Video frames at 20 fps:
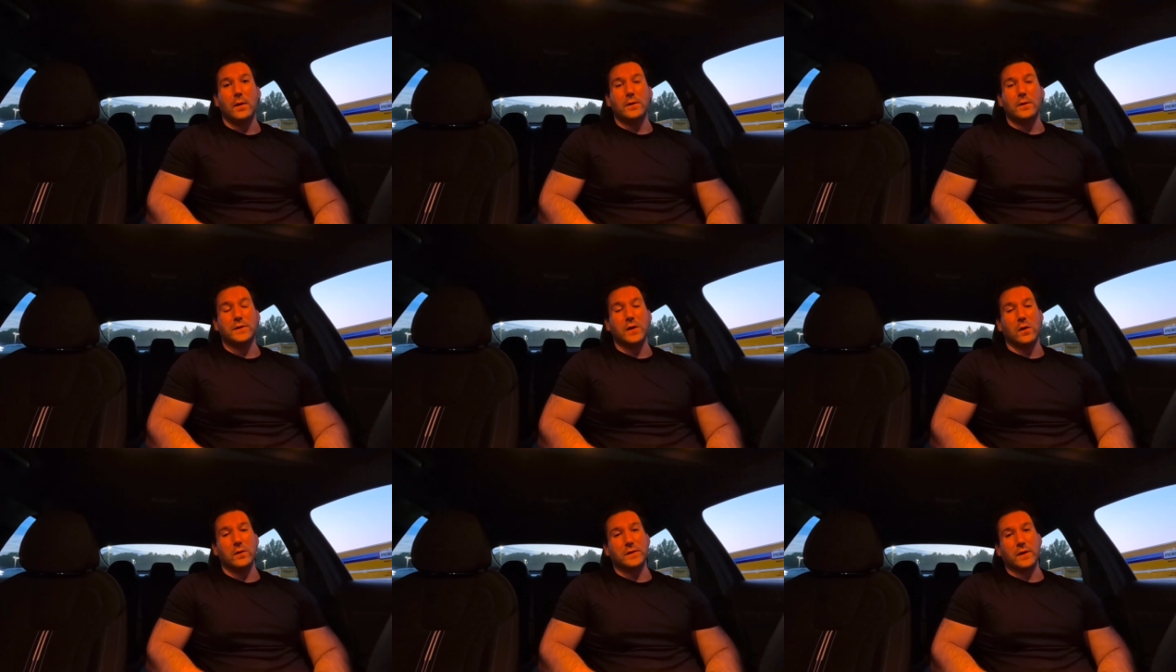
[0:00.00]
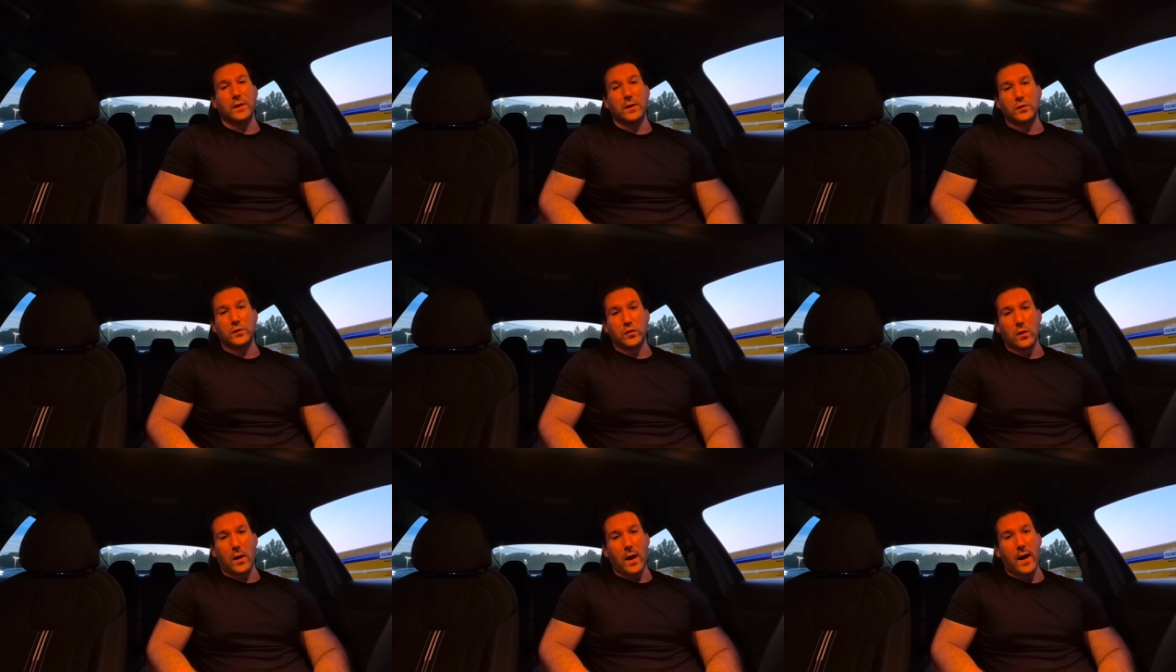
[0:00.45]
So it's going to
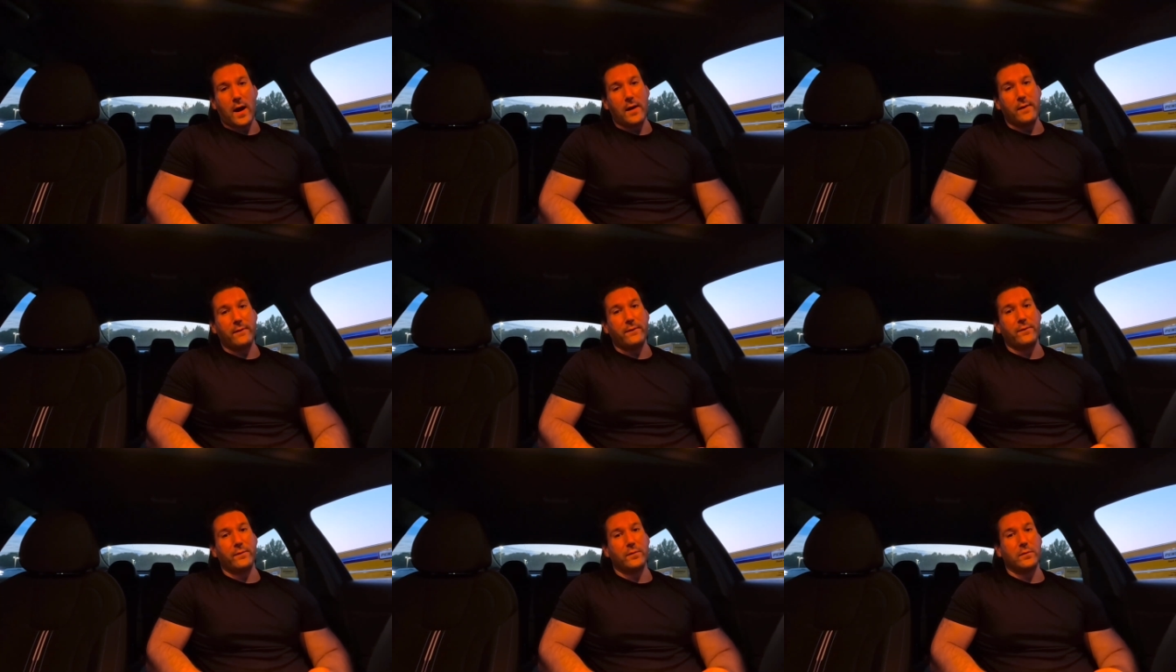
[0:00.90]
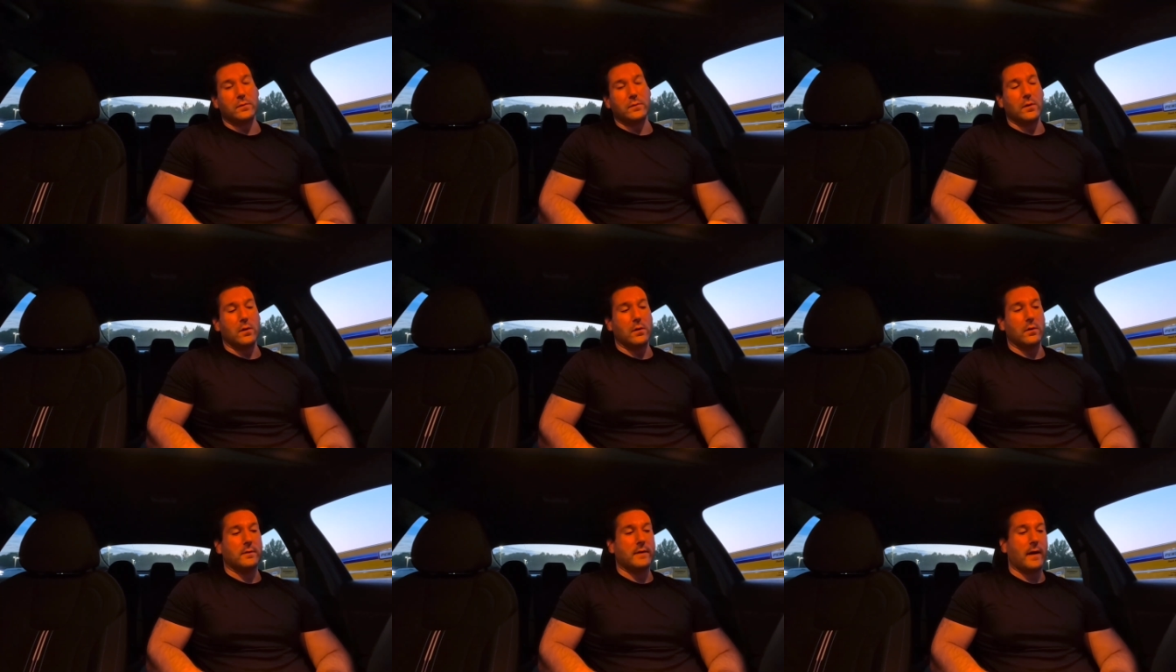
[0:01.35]
drive
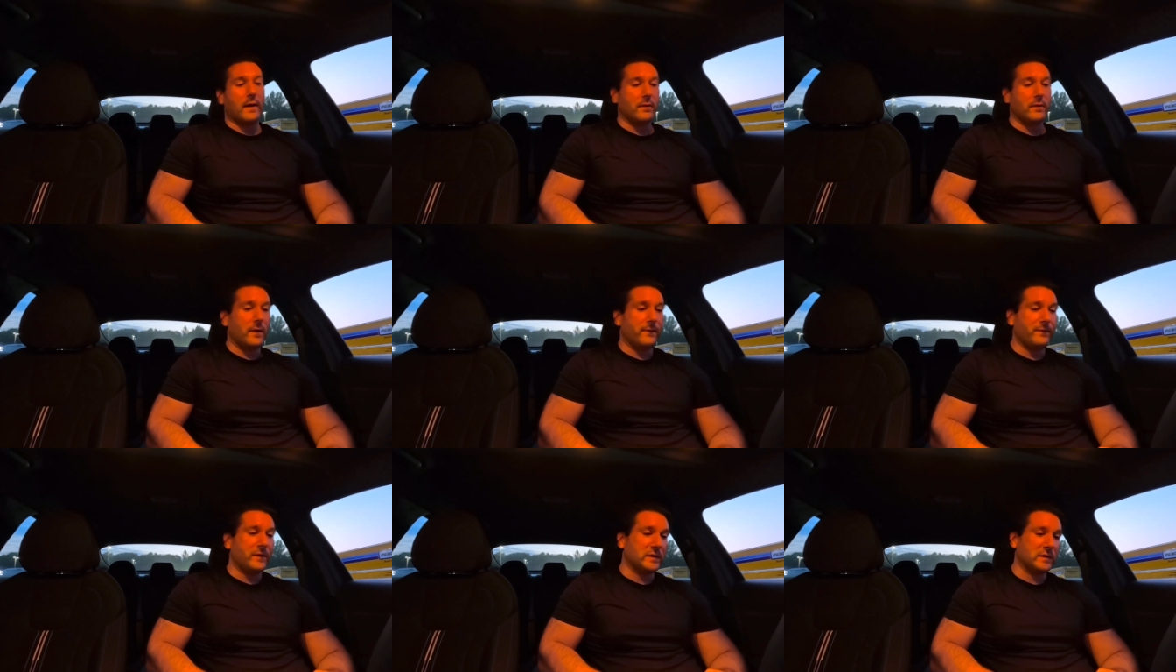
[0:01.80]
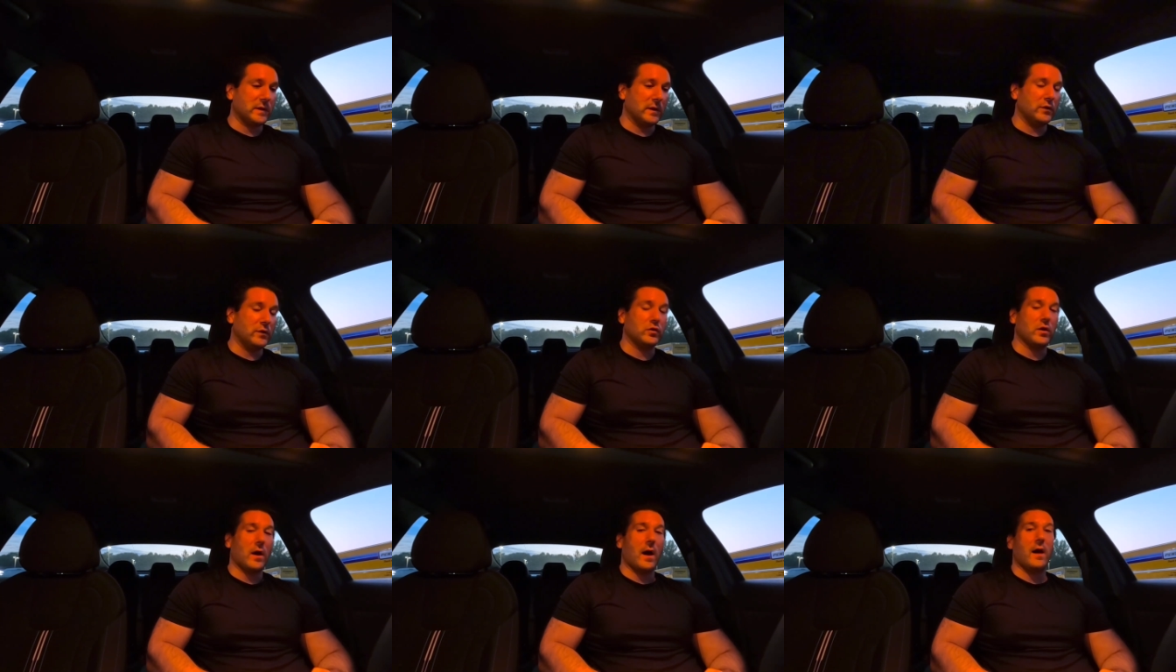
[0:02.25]
your deadlift, it's going
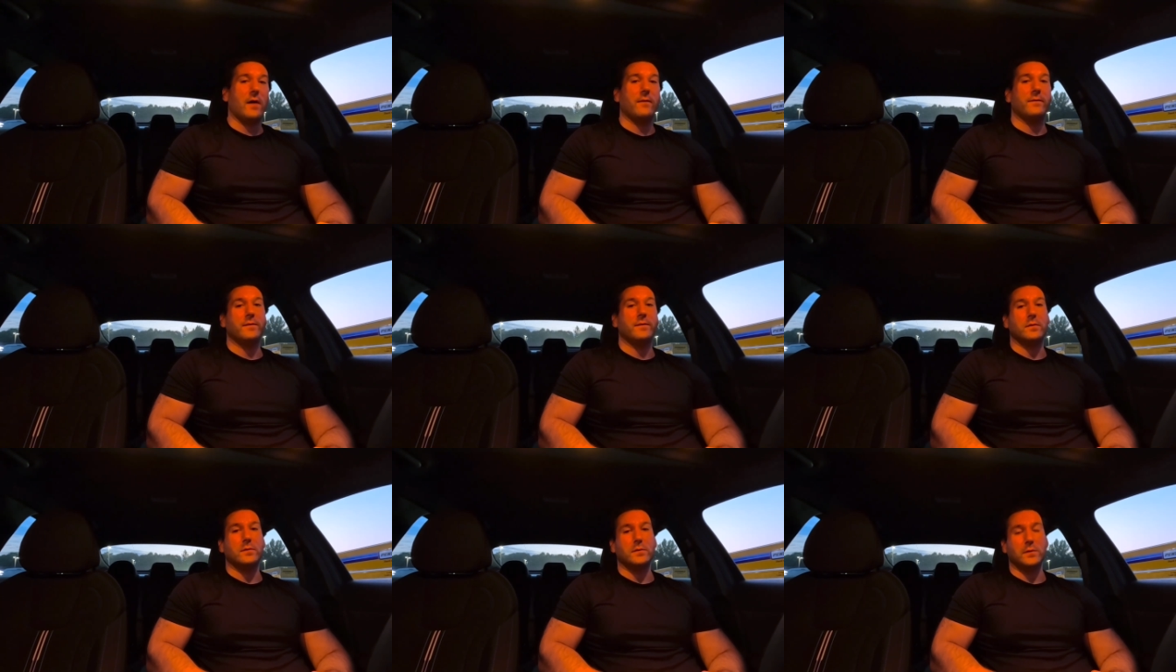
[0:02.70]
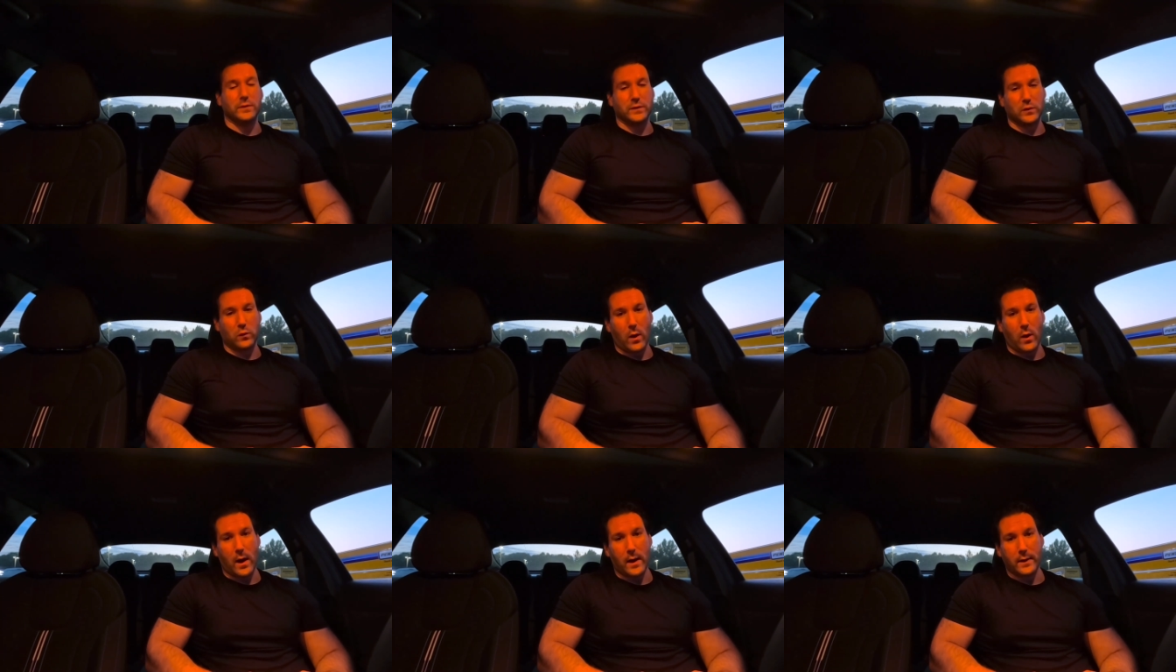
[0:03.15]
to drive your
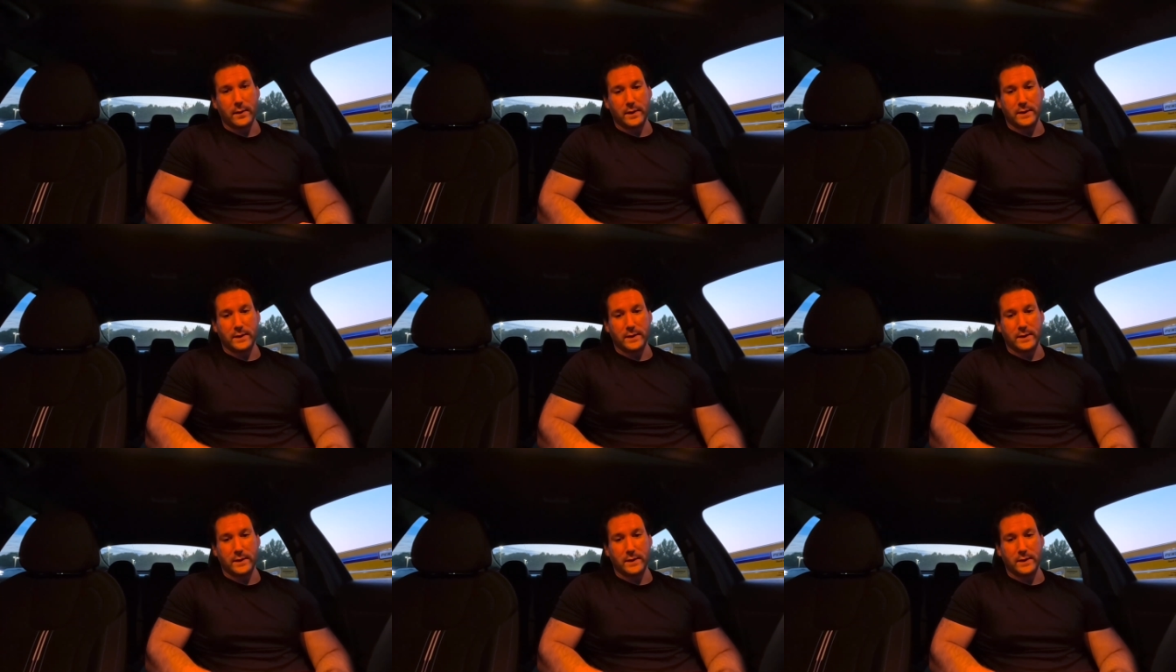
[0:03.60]
squat,